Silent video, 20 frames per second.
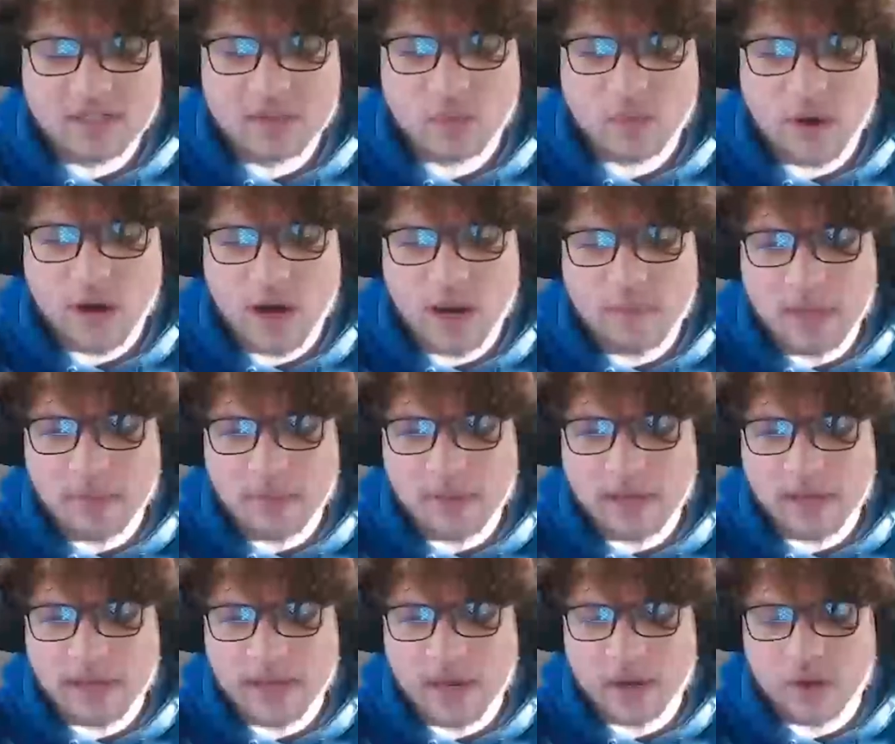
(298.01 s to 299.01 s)
is where maybe
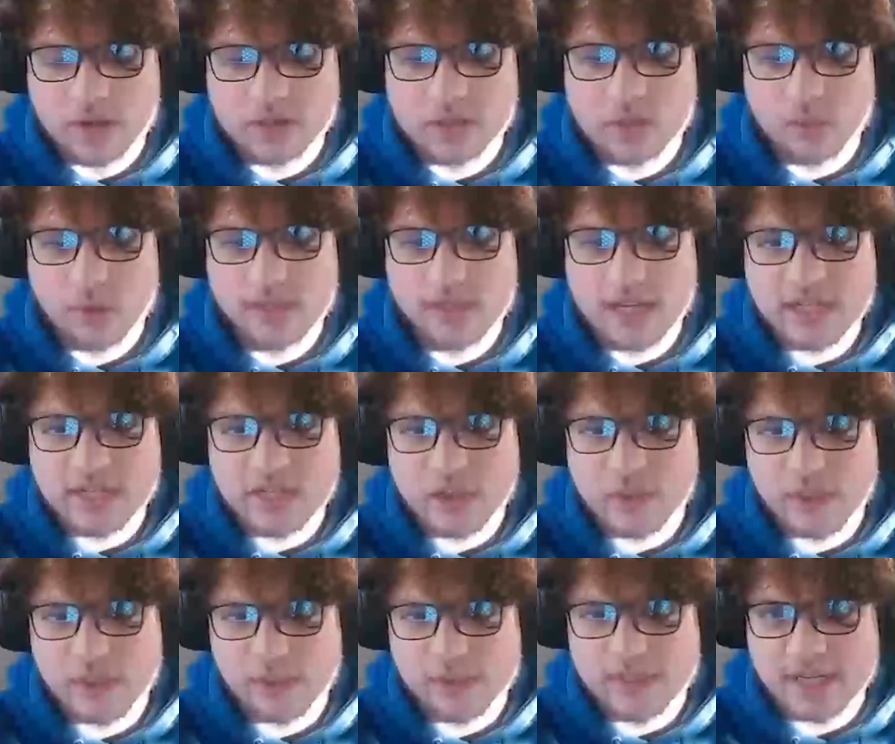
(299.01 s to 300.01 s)
I calculate. So rook takes
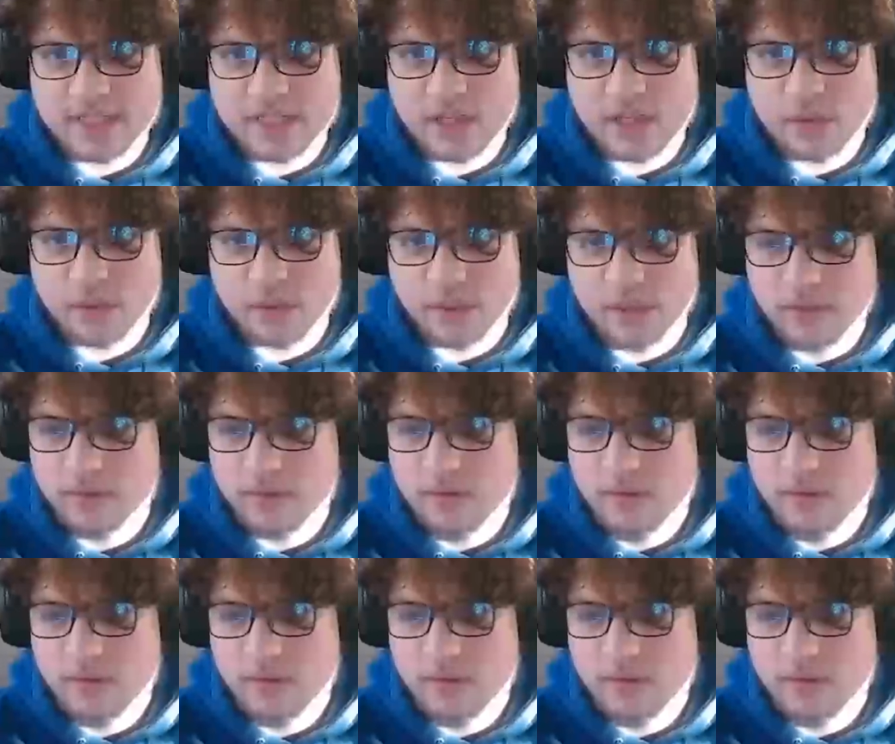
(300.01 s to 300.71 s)
e3, rook takes e3.